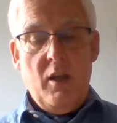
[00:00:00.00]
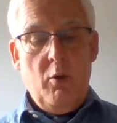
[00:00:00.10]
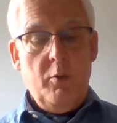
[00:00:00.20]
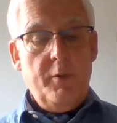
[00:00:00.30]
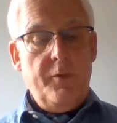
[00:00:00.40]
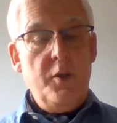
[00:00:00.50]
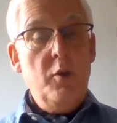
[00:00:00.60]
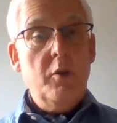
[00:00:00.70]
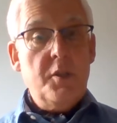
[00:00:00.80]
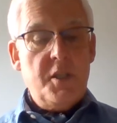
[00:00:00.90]
old
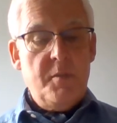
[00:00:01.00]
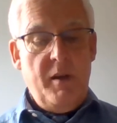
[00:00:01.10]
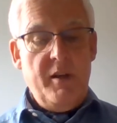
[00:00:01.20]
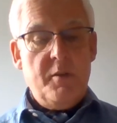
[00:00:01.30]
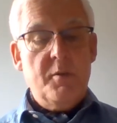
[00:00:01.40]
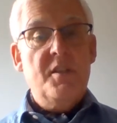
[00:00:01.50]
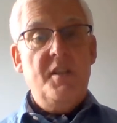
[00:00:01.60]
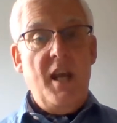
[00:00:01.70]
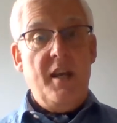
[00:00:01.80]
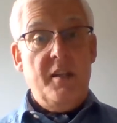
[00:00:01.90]
feudal spirit was
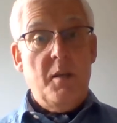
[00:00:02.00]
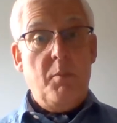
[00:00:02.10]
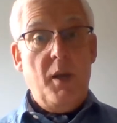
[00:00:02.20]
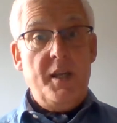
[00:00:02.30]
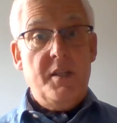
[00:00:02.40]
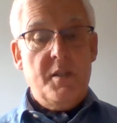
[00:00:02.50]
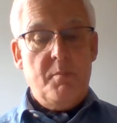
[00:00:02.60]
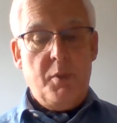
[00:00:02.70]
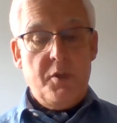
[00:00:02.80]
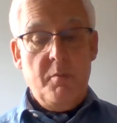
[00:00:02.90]
dead in the blighter's
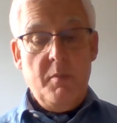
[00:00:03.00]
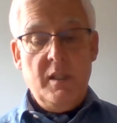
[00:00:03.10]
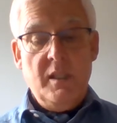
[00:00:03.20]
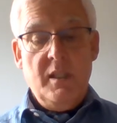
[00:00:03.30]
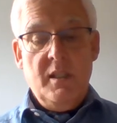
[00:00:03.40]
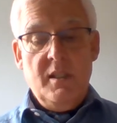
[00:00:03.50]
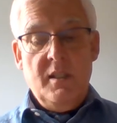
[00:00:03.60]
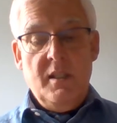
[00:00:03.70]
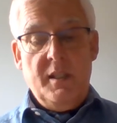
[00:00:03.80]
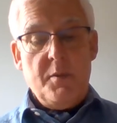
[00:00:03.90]
bosom,
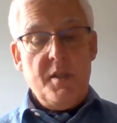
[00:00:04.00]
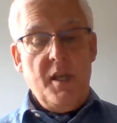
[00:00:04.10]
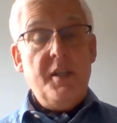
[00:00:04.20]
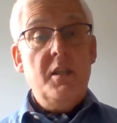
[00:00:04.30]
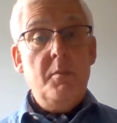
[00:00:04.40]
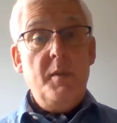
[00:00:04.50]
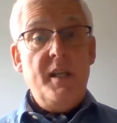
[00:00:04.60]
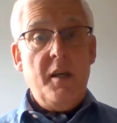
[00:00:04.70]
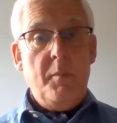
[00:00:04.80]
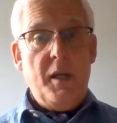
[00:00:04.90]
and there was nothing to be
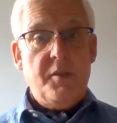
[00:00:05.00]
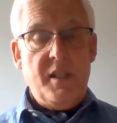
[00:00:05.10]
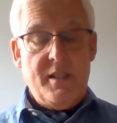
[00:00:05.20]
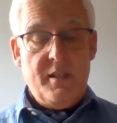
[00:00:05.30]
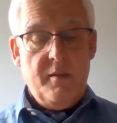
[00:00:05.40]
done about it.